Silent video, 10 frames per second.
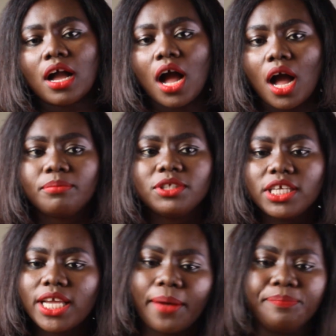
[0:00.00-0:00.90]

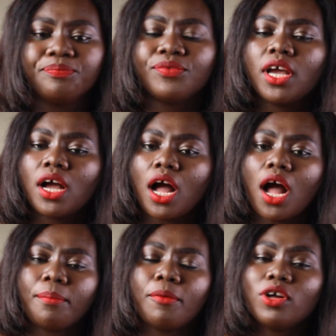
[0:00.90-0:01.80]

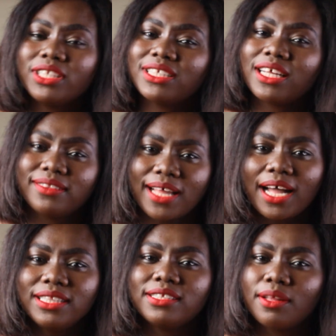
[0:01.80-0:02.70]
Other than
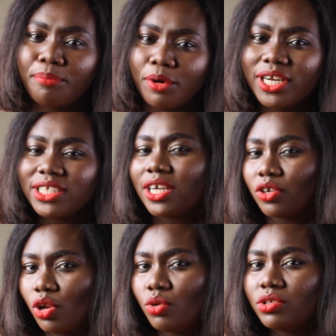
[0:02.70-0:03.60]
that, the borders are
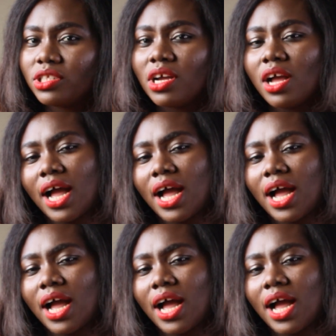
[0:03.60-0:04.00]
closed,